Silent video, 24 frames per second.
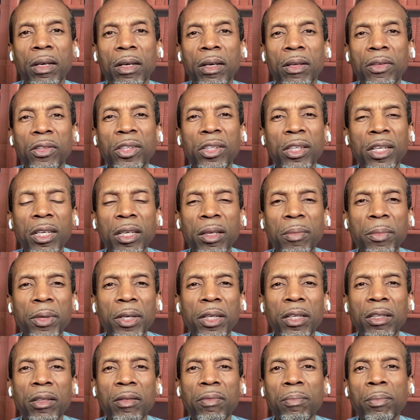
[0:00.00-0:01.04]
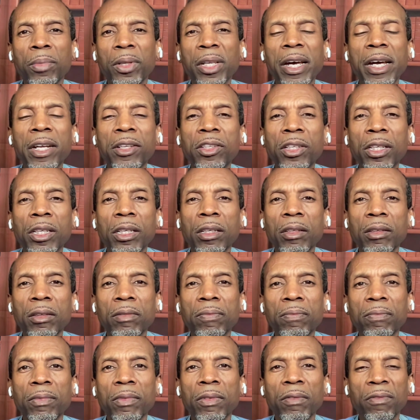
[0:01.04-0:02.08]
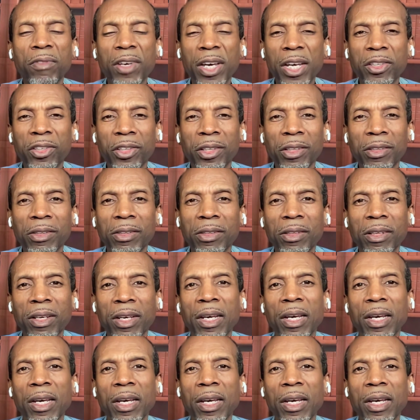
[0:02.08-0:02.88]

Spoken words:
steaming and blanching veggies.